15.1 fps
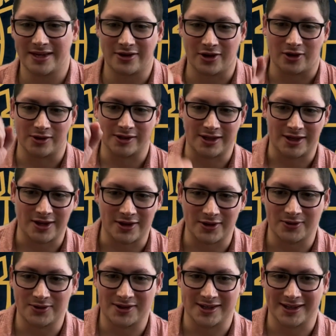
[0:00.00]
calling
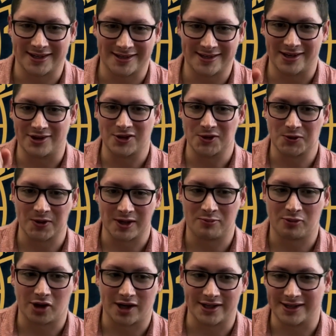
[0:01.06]
you to like sell you a quick
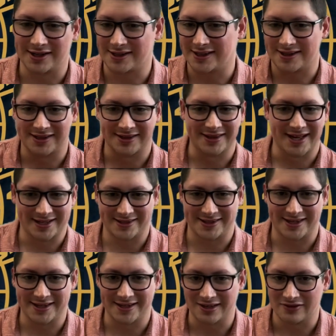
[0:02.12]
product, and then that's
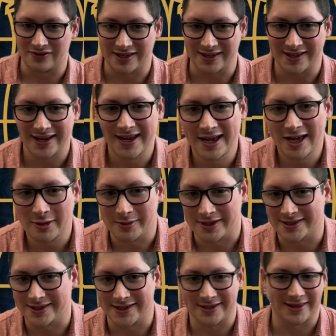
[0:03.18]
the end of it. But
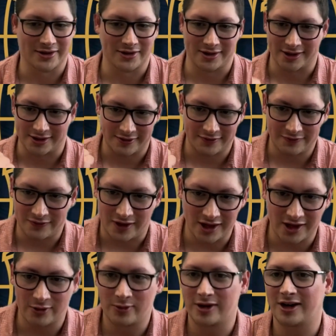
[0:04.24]
it's like there is
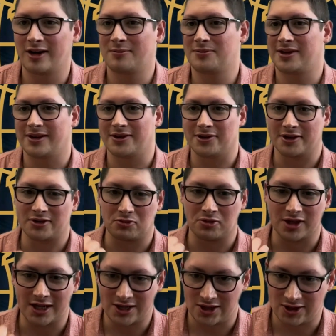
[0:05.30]
follow-up, there is
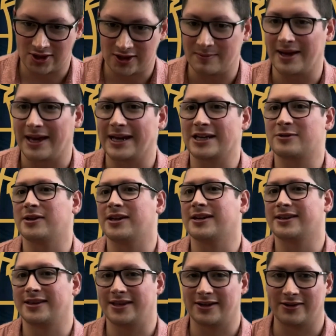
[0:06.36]
relationship
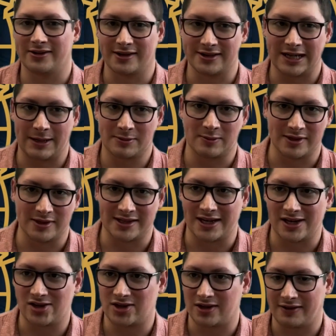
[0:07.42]
management, there is
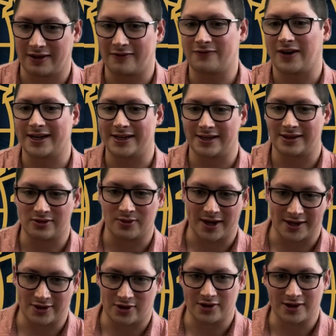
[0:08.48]
optimization of like finding the
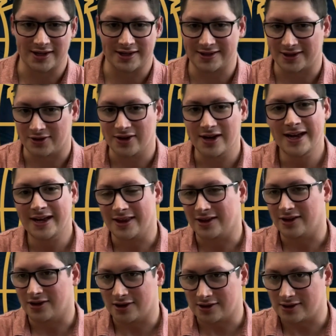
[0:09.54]
right targets. So
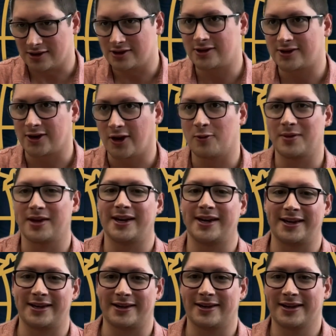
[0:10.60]
there's so
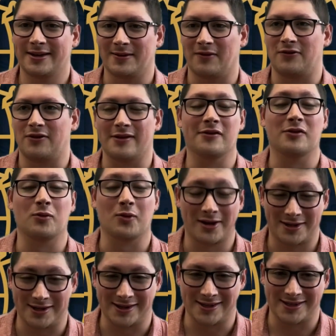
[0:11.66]
many, if you've ever
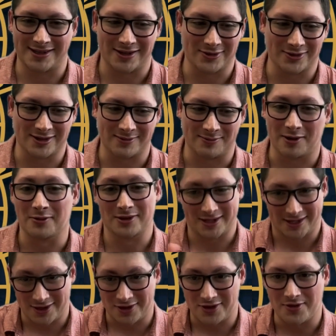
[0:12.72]
worked in the sales department, which I
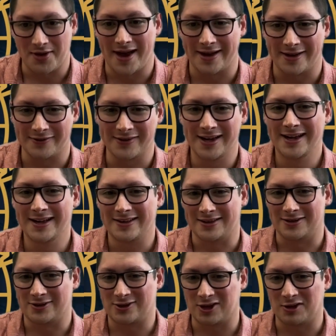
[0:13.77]
know you have,
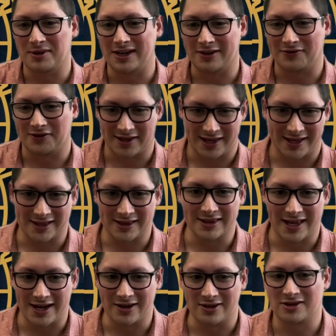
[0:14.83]
there's so many different like
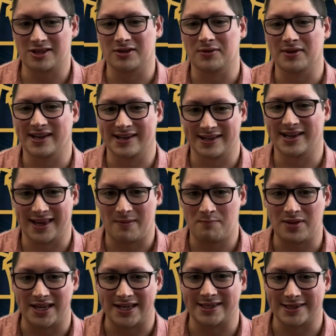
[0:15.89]
layers to it and like
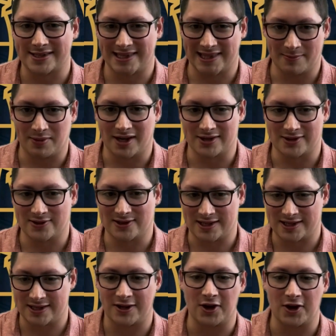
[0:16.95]
pieces to the puzzle to
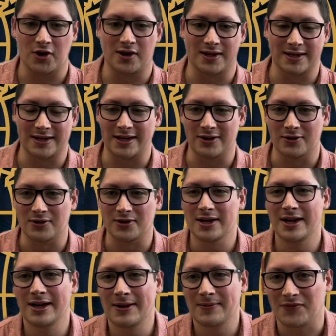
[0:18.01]
securing a deal
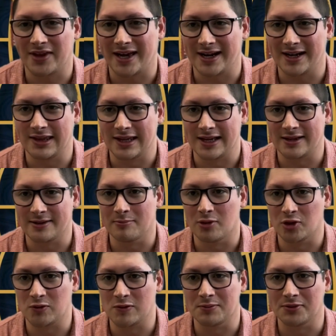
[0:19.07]
that I think
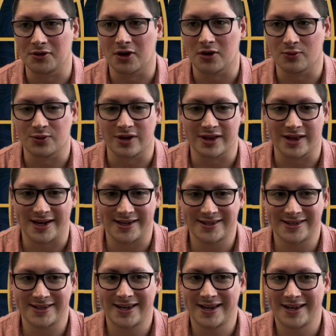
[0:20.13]
most people don't
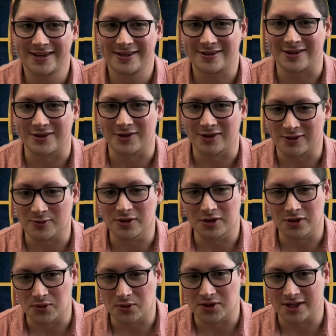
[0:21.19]
realize. So it's
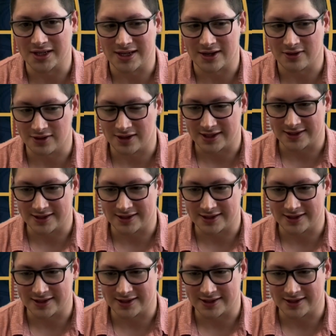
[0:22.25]
really cool to hear these